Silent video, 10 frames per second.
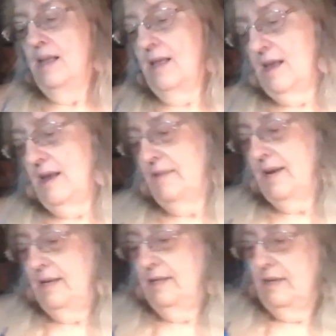All
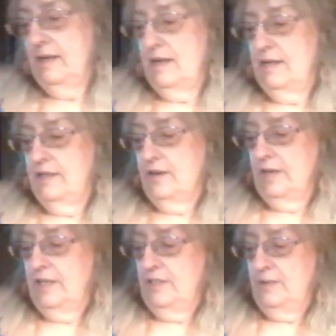right.
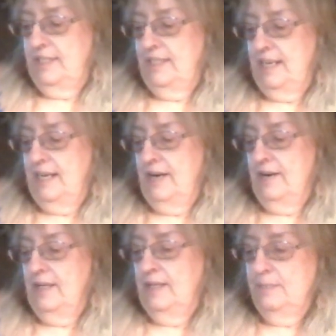Charlie, do his thing
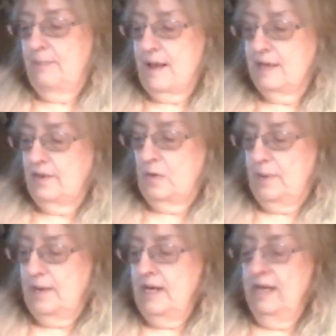here. Get this box
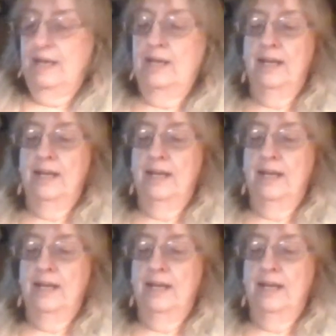open.